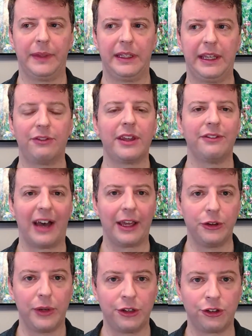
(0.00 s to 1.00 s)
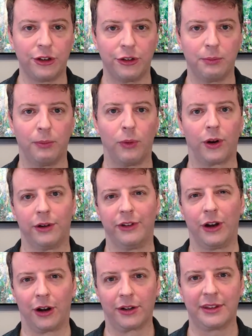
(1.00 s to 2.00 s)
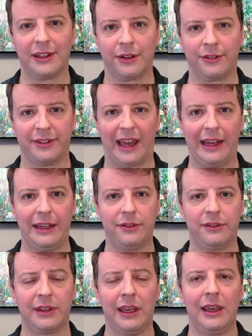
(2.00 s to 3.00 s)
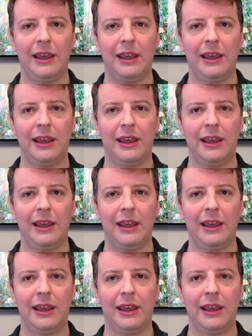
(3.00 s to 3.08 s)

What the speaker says: Given the valuation is more of an art than a science,